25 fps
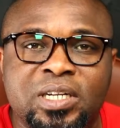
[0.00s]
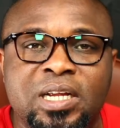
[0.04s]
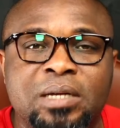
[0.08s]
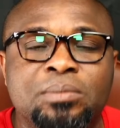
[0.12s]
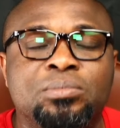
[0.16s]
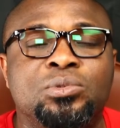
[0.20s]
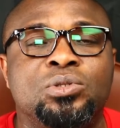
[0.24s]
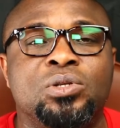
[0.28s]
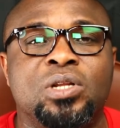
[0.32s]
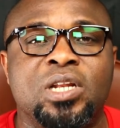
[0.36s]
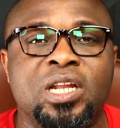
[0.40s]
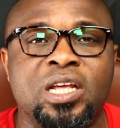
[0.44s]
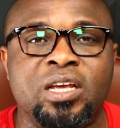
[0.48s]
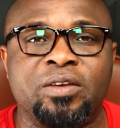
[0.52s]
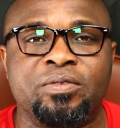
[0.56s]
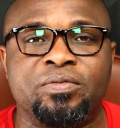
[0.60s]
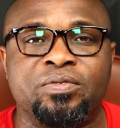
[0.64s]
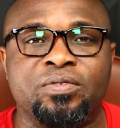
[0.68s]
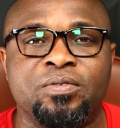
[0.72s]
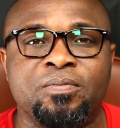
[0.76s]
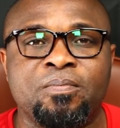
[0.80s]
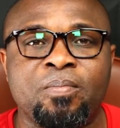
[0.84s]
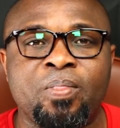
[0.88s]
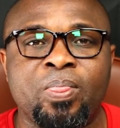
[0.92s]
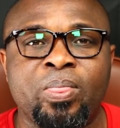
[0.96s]
them to
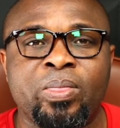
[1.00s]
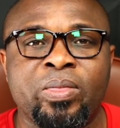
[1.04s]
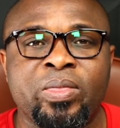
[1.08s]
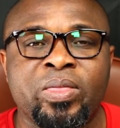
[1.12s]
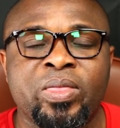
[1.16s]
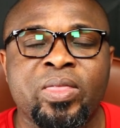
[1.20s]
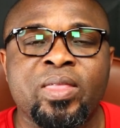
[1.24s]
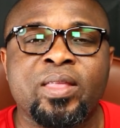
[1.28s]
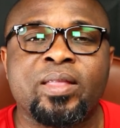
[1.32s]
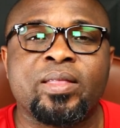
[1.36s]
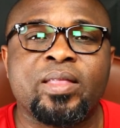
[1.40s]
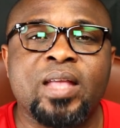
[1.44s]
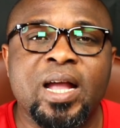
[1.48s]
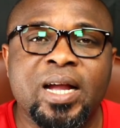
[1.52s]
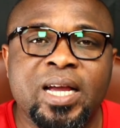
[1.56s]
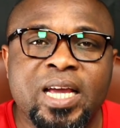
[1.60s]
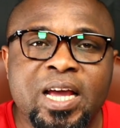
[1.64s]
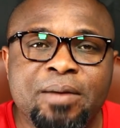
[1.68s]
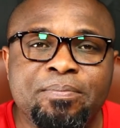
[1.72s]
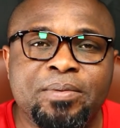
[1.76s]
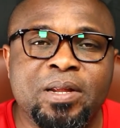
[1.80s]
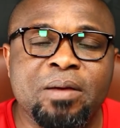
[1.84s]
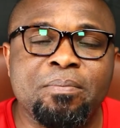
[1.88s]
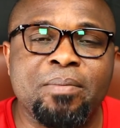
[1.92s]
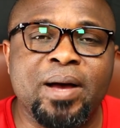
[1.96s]
live. They
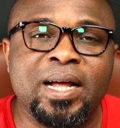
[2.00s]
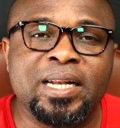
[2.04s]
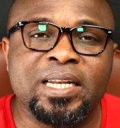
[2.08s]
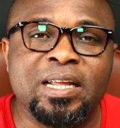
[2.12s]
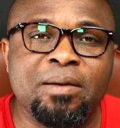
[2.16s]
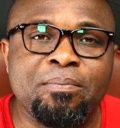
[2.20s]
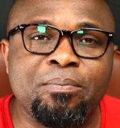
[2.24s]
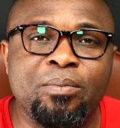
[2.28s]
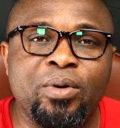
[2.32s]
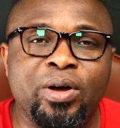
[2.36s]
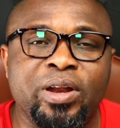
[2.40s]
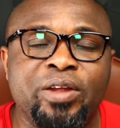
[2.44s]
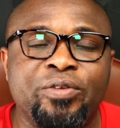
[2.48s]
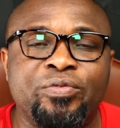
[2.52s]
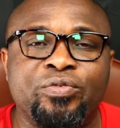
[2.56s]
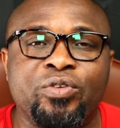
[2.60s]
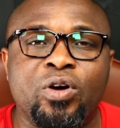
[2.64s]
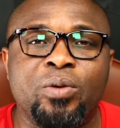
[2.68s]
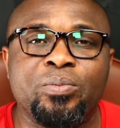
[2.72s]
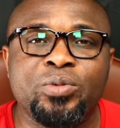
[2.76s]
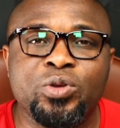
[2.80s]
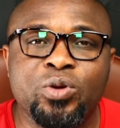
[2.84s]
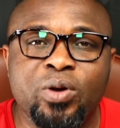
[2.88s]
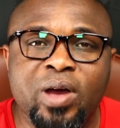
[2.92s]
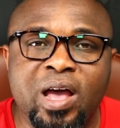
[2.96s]
keep demanding money
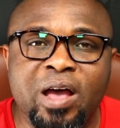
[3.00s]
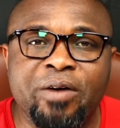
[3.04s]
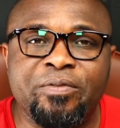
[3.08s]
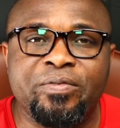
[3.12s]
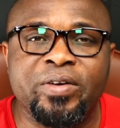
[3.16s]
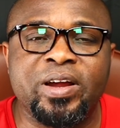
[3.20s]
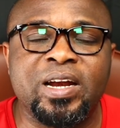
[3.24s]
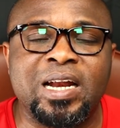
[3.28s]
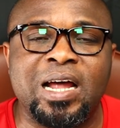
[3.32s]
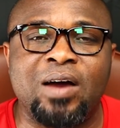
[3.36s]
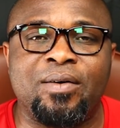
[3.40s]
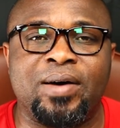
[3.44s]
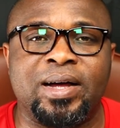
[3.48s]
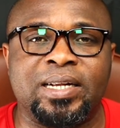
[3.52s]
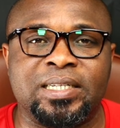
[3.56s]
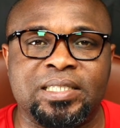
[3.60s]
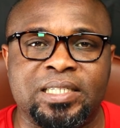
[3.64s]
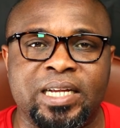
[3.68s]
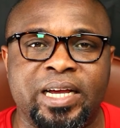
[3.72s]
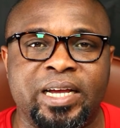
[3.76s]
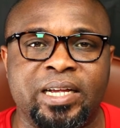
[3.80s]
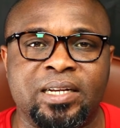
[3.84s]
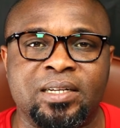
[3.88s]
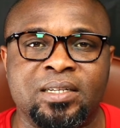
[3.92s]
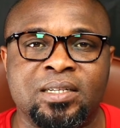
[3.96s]
from you every now and
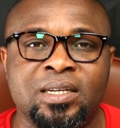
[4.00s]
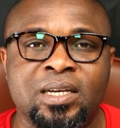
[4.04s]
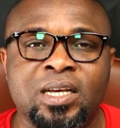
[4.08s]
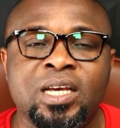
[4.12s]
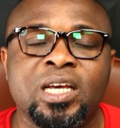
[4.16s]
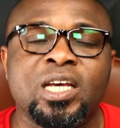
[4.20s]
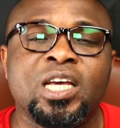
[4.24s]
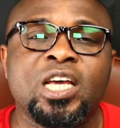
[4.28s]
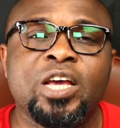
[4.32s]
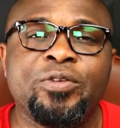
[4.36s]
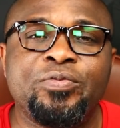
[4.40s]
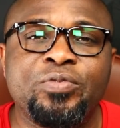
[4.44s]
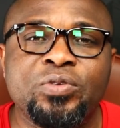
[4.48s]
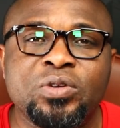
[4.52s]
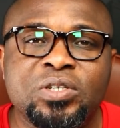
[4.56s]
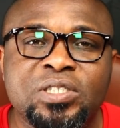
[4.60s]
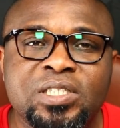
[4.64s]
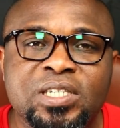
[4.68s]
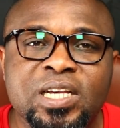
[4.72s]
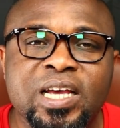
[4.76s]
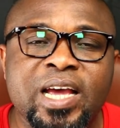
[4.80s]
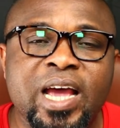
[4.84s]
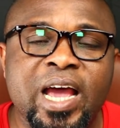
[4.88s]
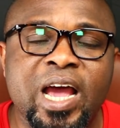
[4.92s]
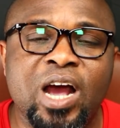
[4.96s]
then. If you
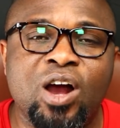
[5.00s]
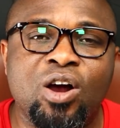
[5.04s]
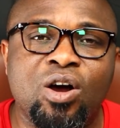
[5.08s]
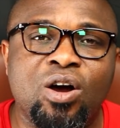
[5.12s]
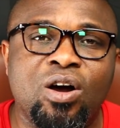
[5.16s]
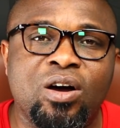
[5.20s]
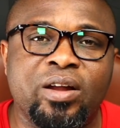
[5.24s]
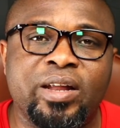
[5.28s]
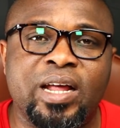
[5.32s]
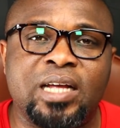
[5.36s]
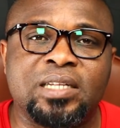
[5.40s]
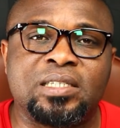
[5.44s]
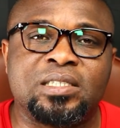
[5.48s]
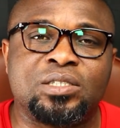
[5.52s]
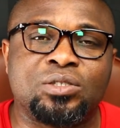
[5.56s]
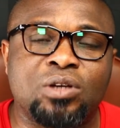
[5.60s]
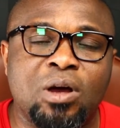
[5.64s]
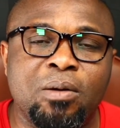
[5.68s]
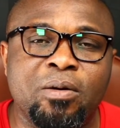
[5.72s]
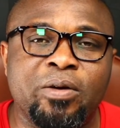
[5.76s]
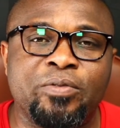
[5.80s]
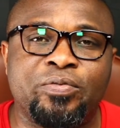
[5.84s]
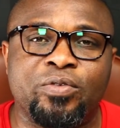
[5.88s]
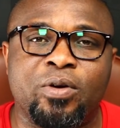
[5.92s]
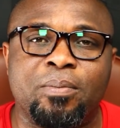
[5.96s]
see a call that is
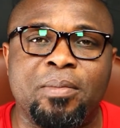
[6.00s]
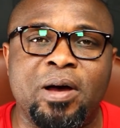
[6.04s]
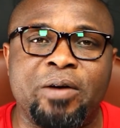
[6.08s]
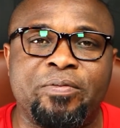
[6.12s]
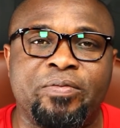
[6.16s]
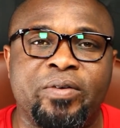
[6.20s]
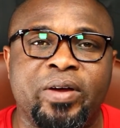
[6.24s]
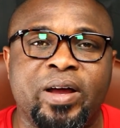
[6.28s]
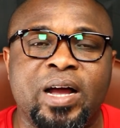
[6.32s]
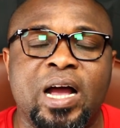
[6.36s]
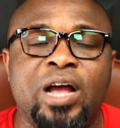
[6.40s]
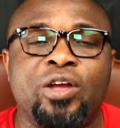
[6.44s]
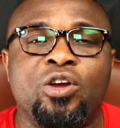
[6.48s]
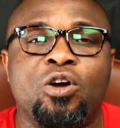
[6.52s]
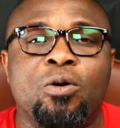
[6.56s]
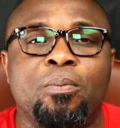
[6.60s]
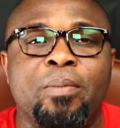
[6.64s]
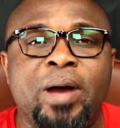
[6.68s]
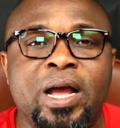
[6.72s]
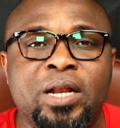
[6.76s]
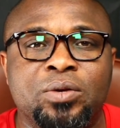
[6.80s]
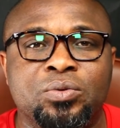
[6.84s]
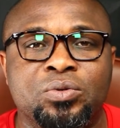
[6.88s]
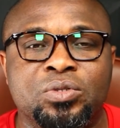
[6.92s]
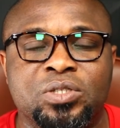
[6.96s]
coming from Africa, your
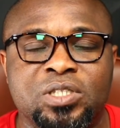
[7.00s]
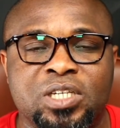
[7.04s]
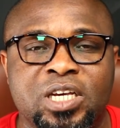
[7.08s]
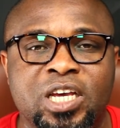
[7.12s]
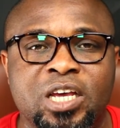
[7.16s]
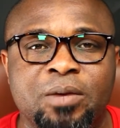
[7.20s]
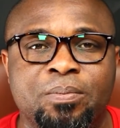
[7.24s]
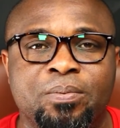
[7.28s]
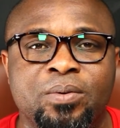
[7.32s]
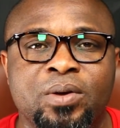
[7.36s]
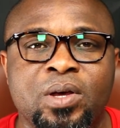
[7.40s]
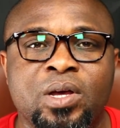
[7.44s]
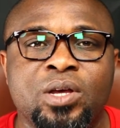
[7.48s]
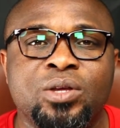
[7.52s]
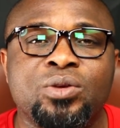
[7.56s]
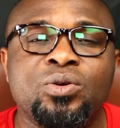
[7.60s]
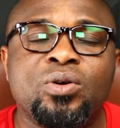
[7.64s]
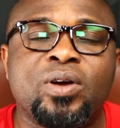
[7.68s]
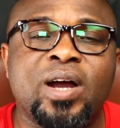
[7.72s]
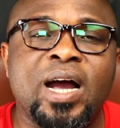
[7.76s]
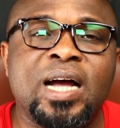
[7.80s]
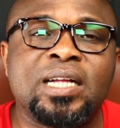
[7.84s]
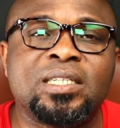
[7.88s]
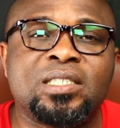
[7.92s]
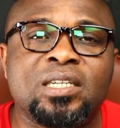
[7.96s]
mind will skip. You
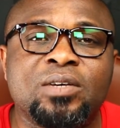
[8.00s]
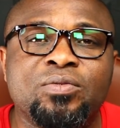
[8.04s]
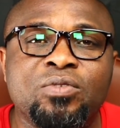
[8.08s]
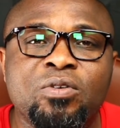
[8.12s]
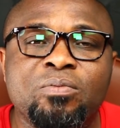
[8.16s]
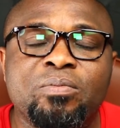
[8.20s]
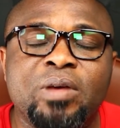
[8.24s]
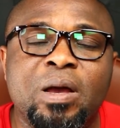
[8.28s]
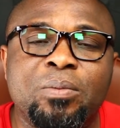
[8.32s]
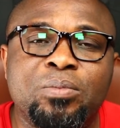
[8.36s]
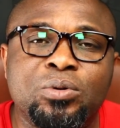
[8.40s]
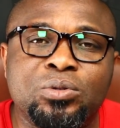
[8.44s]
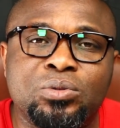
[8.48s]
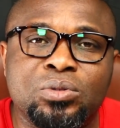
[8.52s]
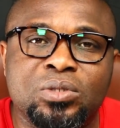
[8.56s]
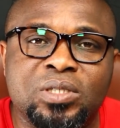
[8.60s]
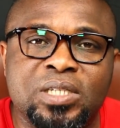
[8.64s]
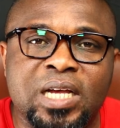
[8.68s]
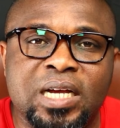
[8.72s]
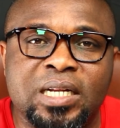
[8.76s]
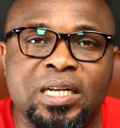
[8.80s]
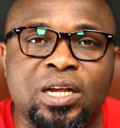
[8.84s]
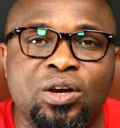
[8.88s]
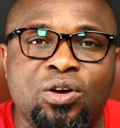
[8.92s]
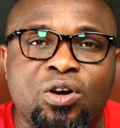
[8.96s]
can't even be able to
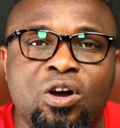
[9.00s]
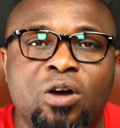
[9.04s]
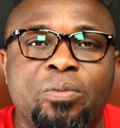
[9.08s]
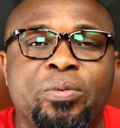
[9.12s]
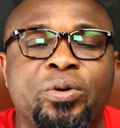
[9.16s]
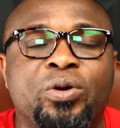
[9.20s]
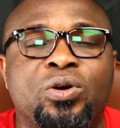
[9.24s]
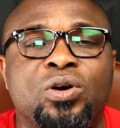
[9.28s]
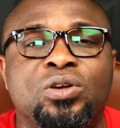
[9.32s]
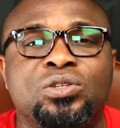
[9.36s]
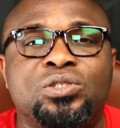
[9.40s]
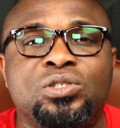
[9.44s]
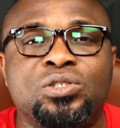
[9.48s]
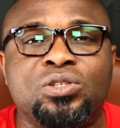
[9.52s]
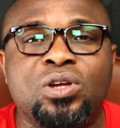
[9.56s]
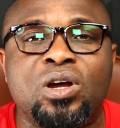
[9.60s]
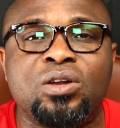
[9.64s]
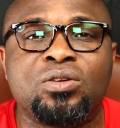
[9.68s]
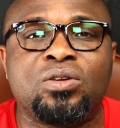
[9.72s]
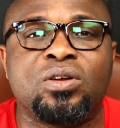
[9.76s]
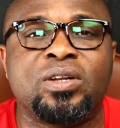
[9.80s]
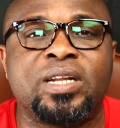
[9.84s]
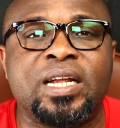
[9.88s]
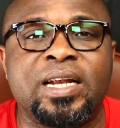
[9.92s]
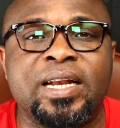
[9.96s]
take the call because you
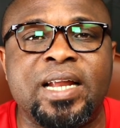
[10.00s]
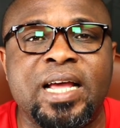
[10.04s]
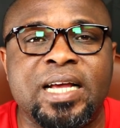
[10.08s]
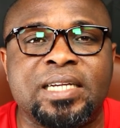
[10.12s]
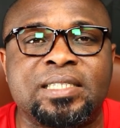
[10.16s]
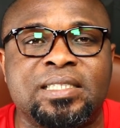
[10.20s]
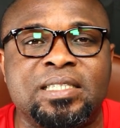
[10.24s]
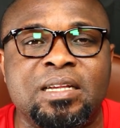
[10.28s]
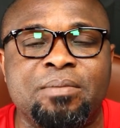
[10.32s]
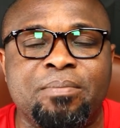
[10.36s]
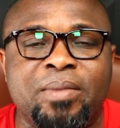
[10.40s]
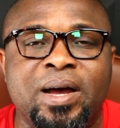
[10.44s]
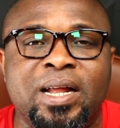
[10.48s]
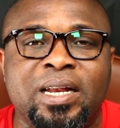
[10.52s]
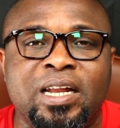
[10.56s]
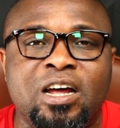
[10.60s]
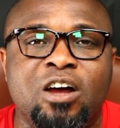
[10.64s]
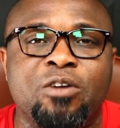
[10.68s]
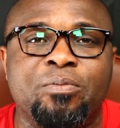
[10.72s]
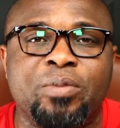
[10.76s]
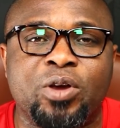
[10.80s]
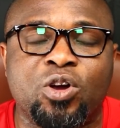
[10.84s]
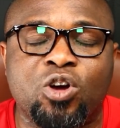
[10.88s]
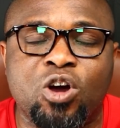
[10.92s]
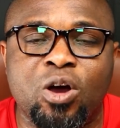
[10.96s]
don't know the next demand that
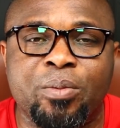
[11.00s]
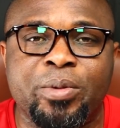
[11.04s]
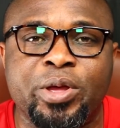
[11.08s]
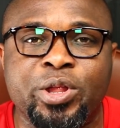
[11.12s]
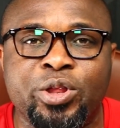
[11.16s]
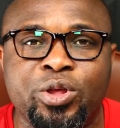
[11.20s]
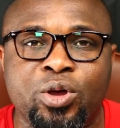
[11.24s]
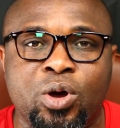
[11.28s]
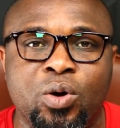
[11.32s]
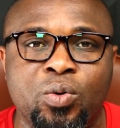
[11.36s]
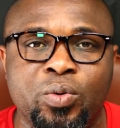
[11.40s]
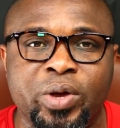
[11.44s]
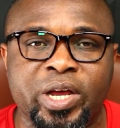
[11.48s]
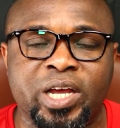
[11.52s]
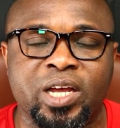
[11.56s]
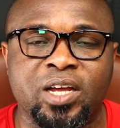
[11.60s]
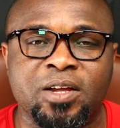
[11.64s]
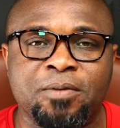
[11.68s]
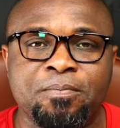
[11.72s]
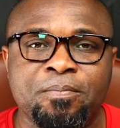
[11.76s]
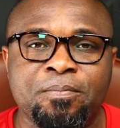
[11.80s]
will be coming your way.